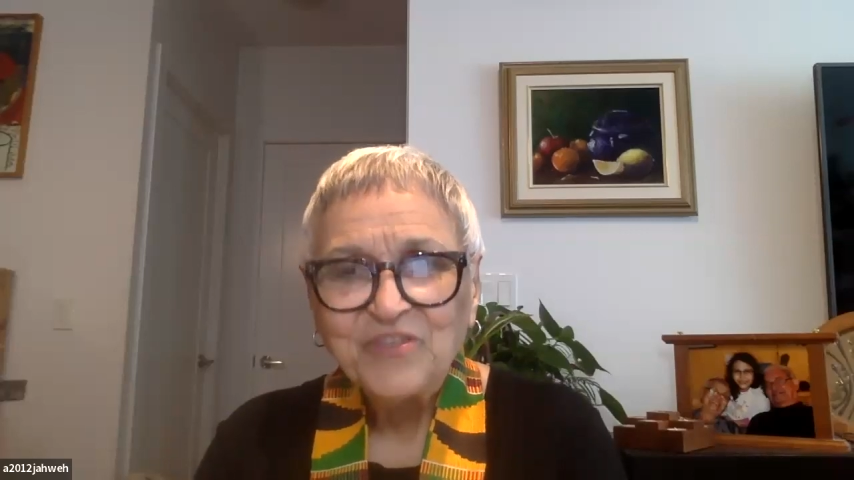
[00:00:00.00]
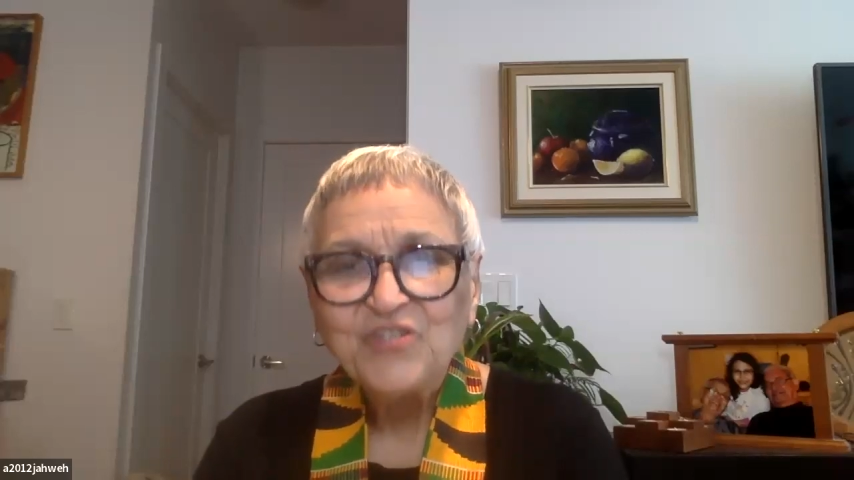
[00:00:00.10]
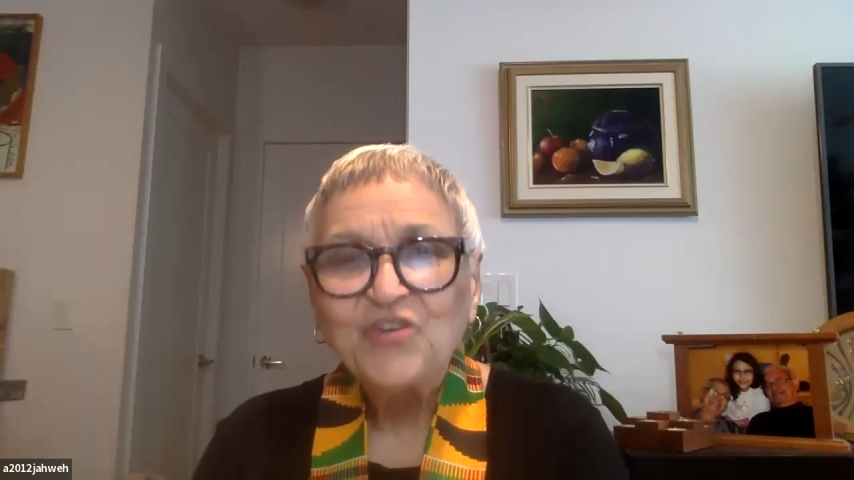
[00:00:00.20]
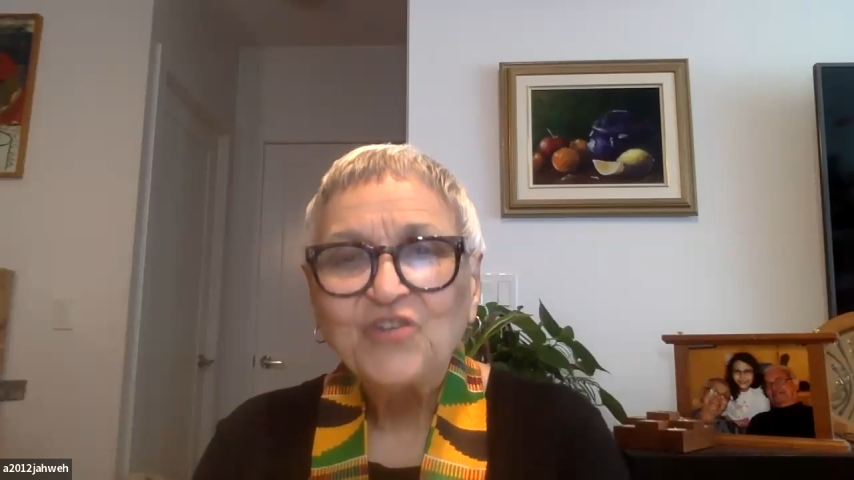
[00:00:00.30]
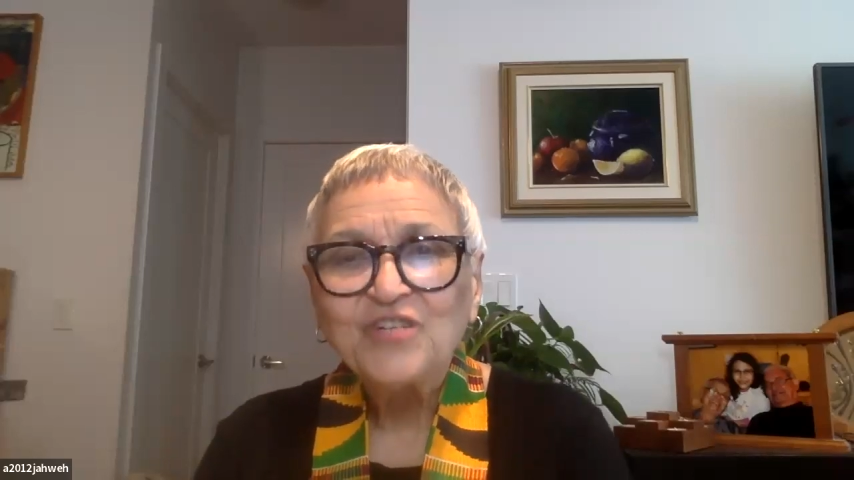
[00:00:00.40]

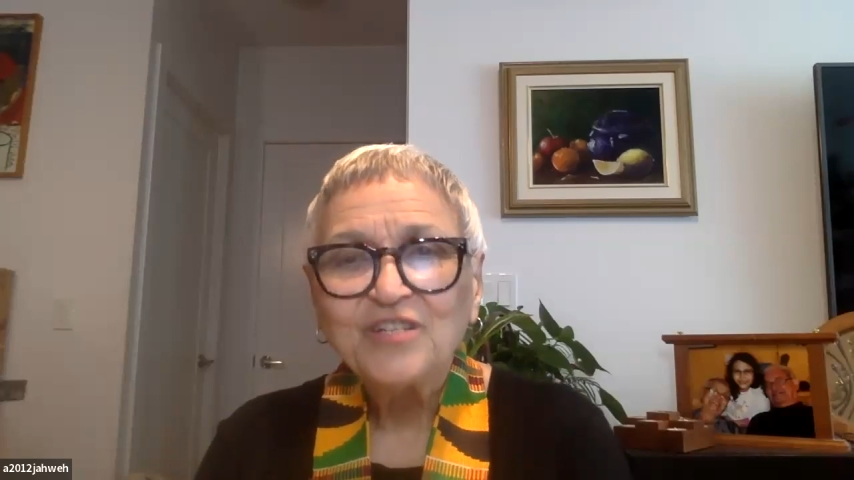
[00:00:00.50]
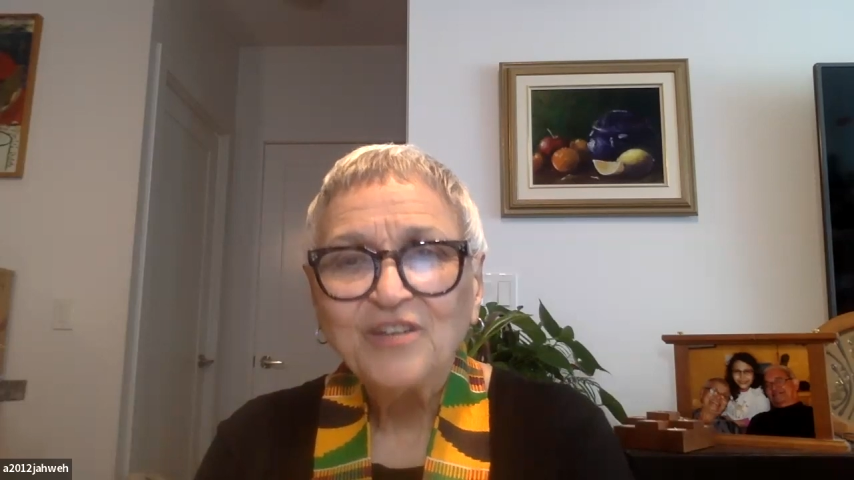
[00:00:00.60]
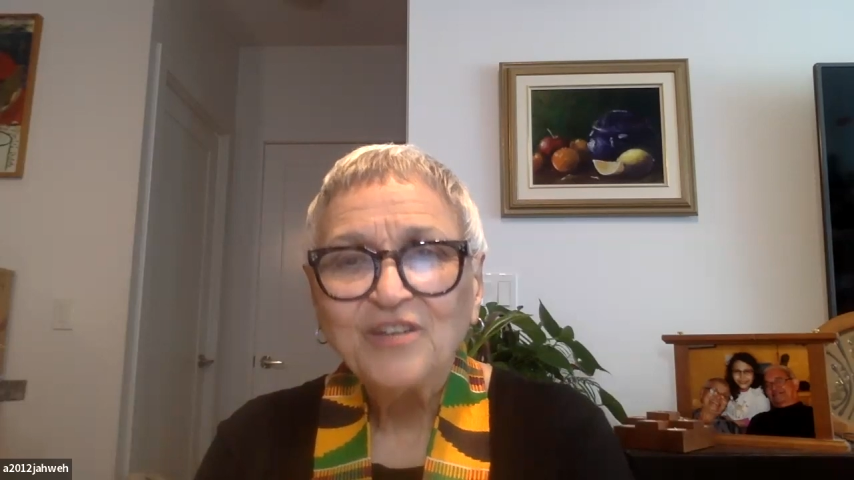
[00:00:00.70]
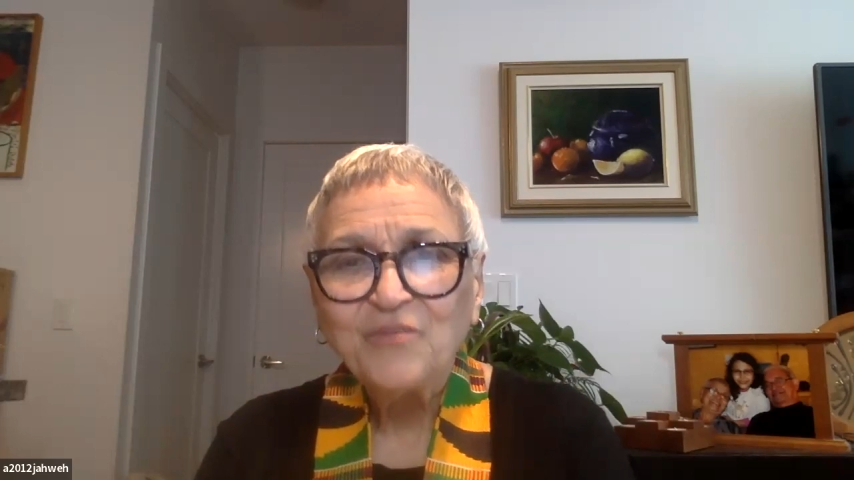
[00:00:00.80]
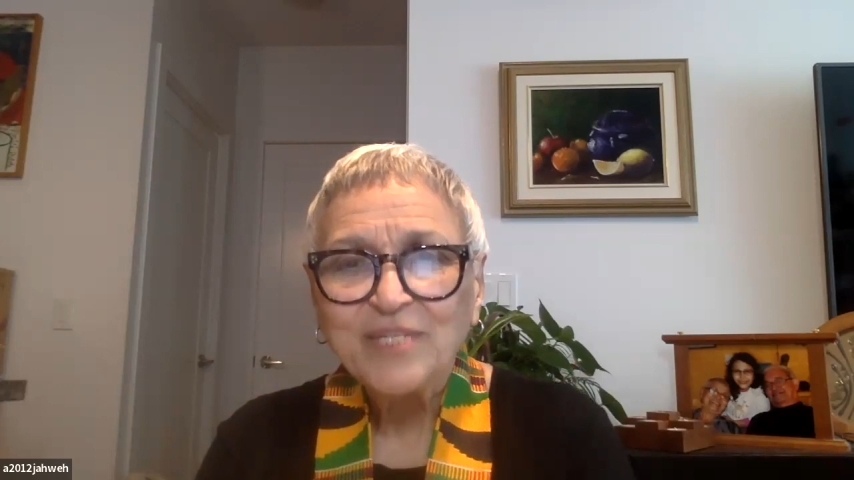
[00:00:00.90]
the
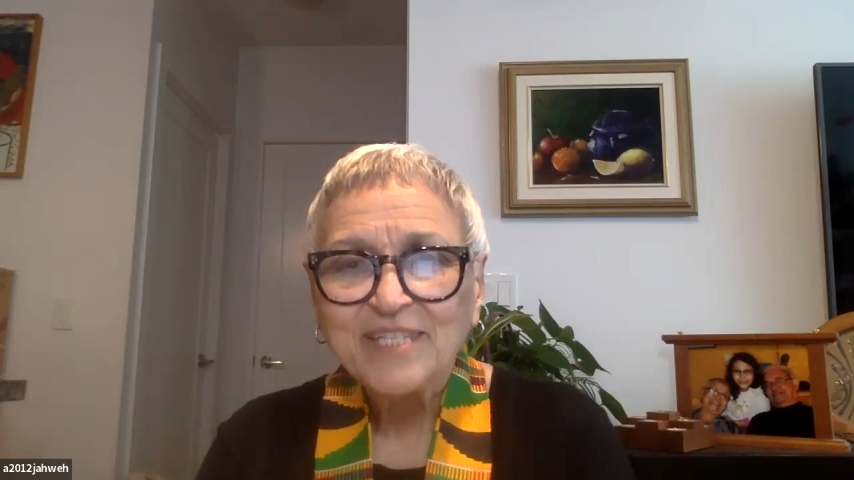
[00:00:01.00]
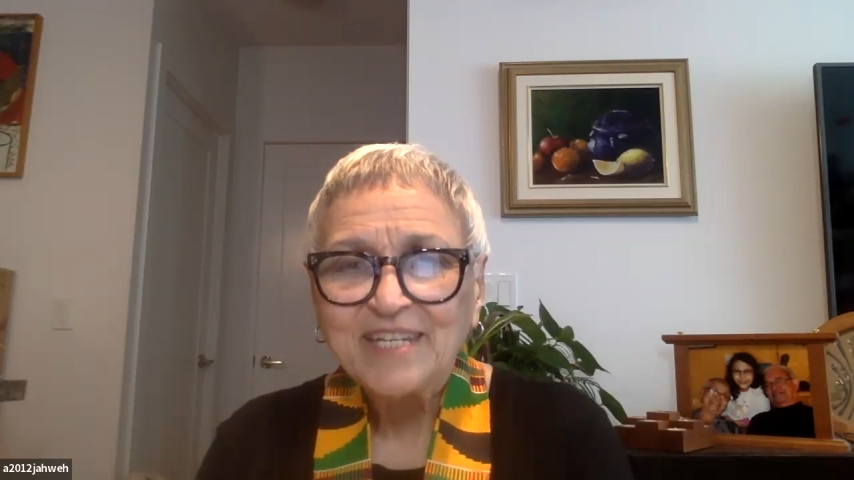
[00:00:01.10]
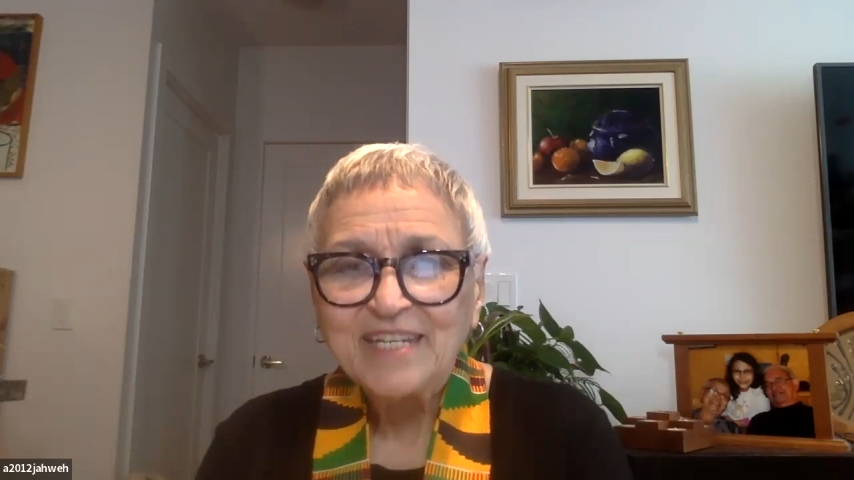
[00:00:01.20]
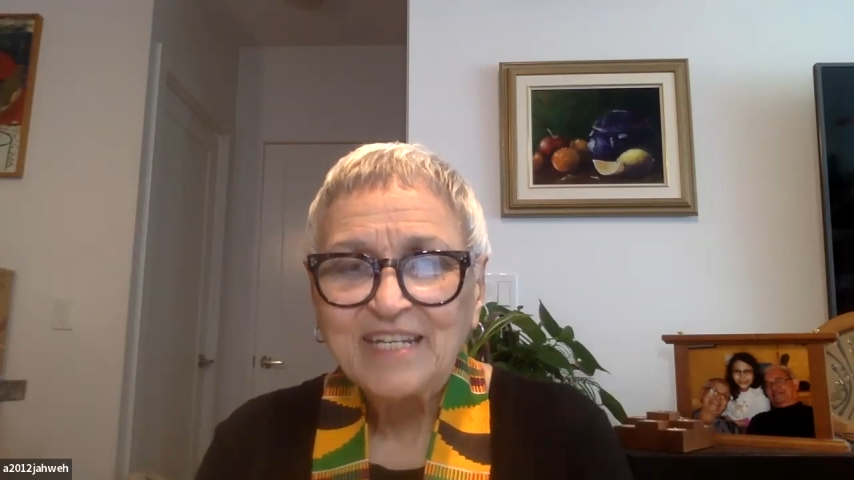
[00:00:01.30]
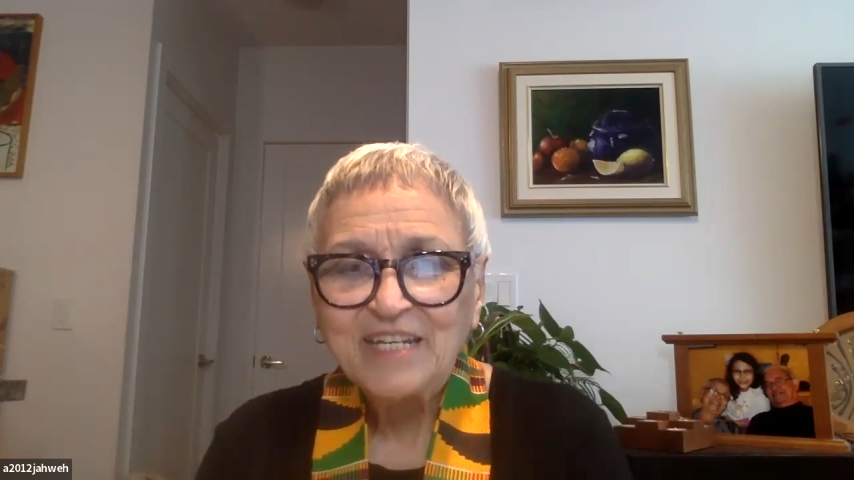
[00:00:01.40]
Journal of West
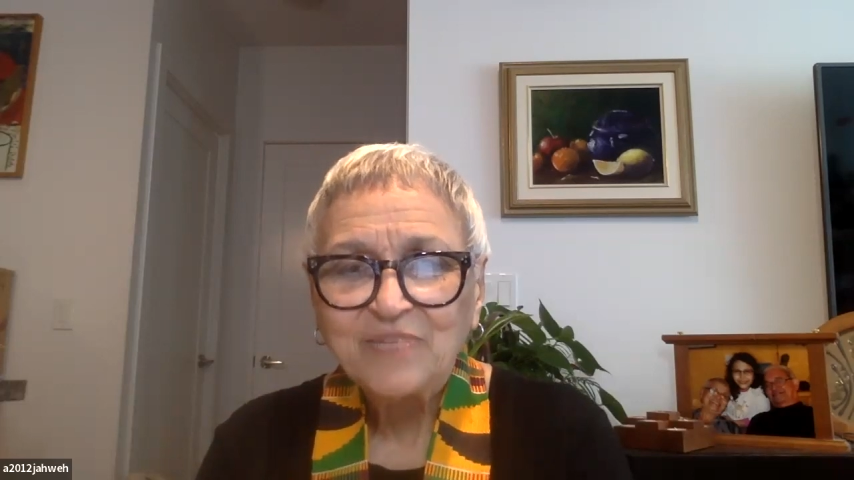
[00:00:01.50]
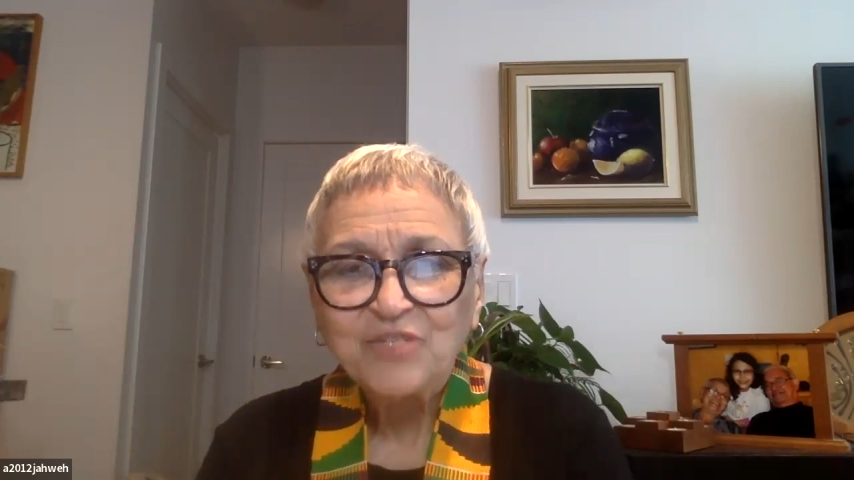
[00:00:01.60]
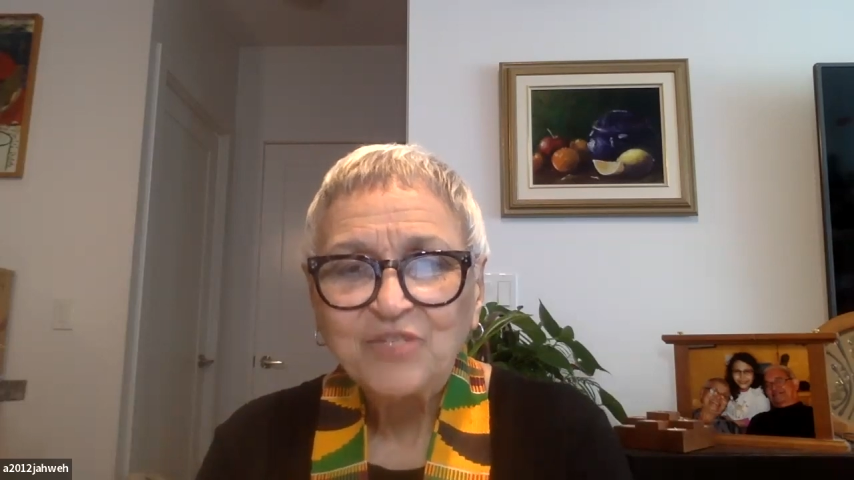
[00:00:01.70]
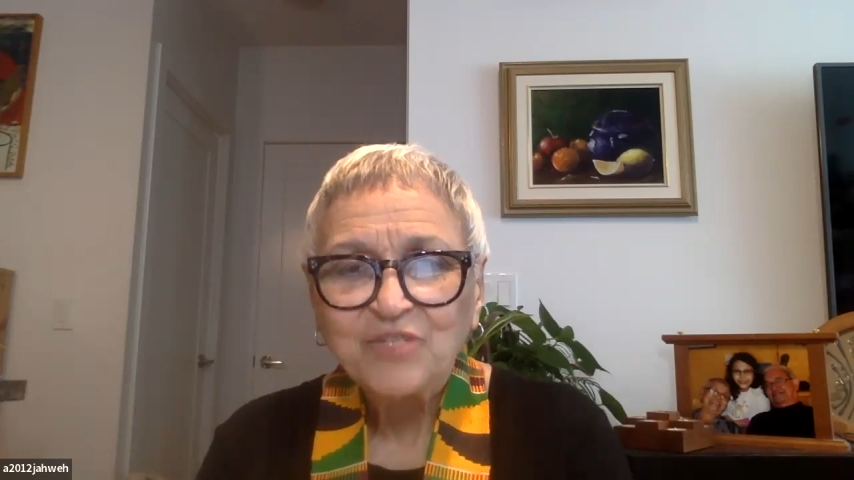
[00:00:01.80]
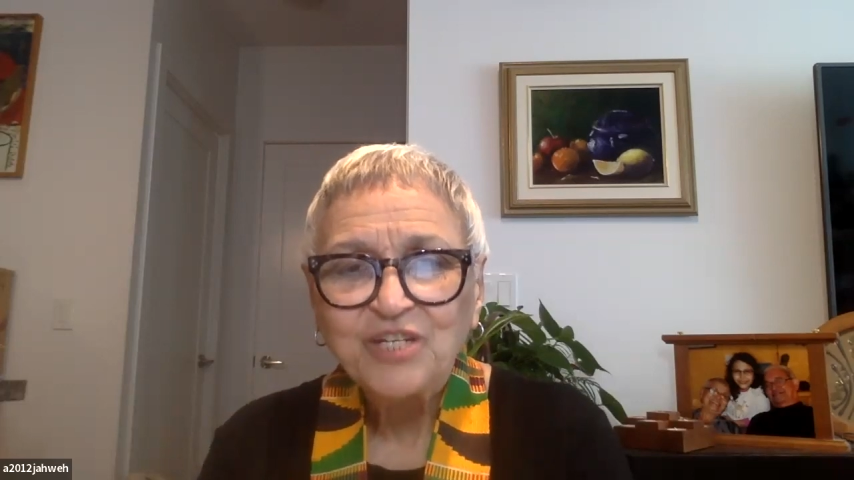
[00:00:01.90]
Indian
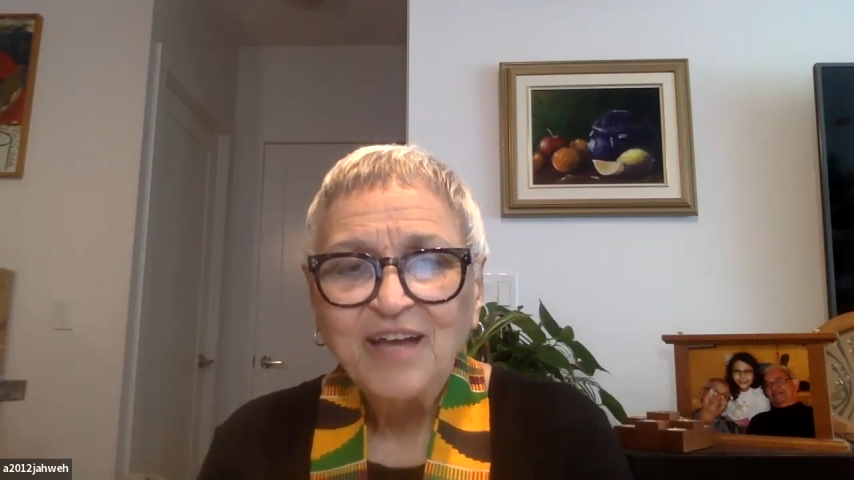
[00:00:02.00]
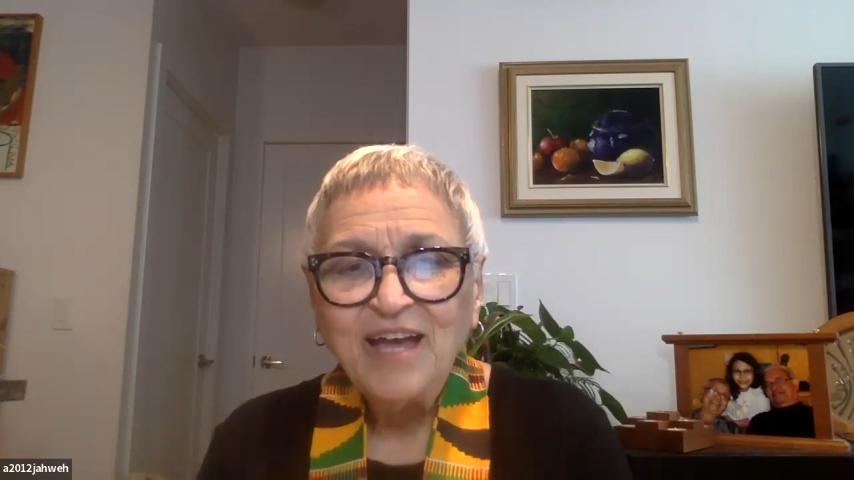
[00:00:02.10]
Literature,